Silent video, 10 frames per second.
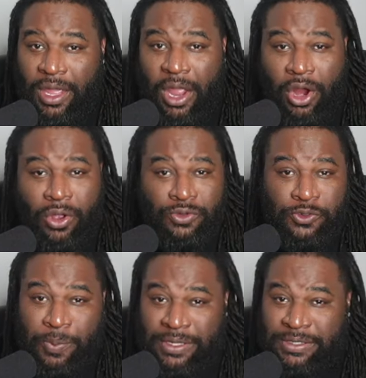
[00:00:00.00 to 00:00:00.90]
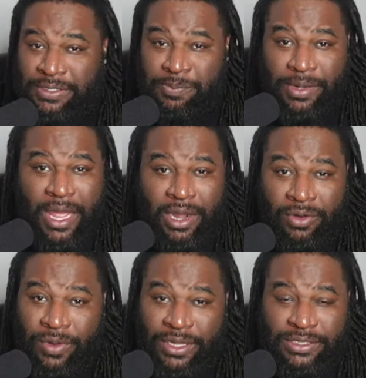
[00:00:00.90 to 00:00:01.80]
Errol Spence has been out of the
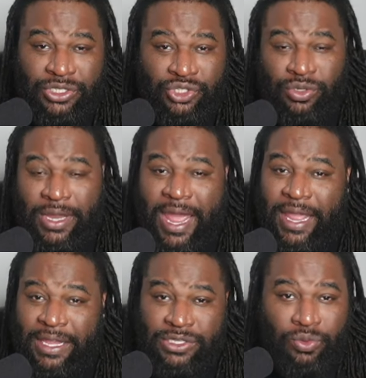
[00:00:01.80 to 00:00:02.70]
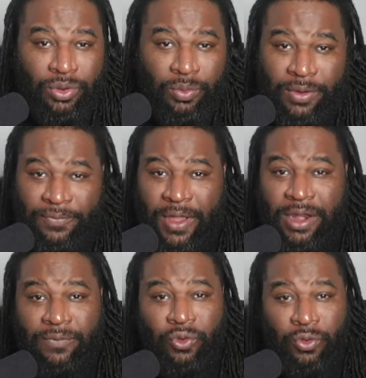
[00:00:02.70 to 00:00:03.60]
ring since July. He's going to want to fight.
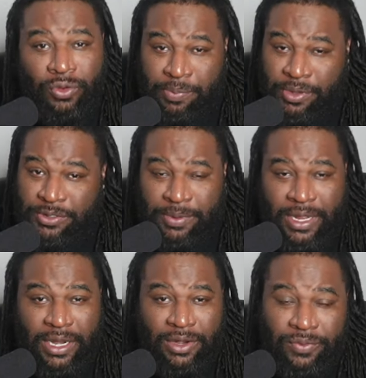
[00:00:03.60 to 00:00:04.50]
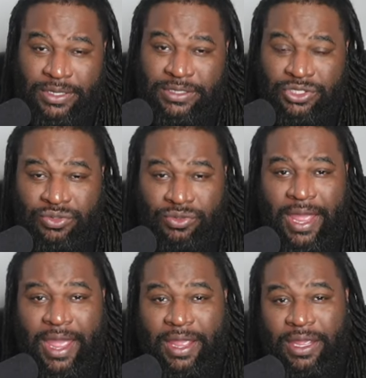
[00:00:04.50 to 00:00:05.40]
Of course, Bud's been out of the ring since
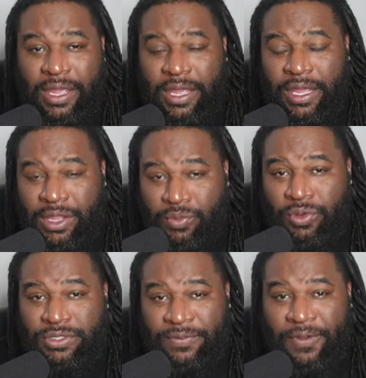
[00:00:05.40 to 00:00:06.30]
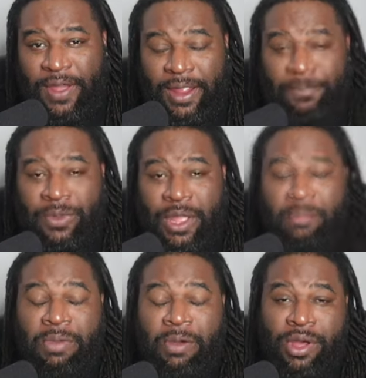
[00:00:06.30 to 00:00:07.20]
July. He wants to fight.
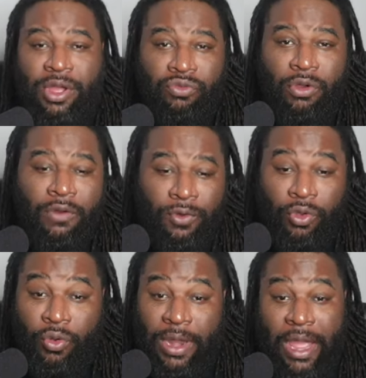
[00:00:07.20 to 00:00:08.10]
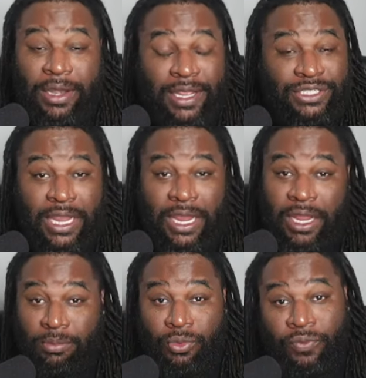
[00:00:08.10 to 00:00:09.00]
But Bud Crawford going out there shaking
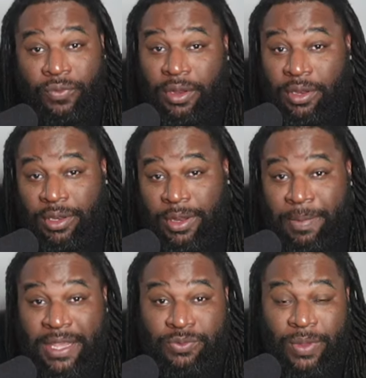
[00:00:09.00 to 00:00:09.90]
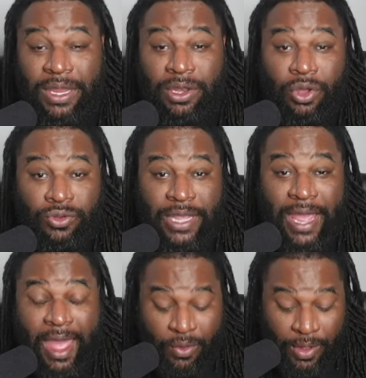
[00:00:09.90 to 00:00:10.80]
and moving the best way he knows
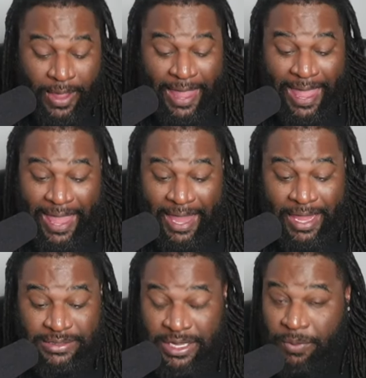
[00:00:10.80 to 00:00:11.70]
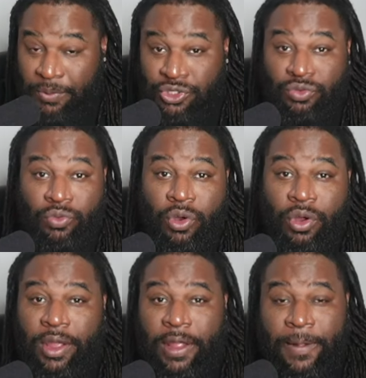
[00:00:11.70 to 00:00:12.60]
how, and say what you want,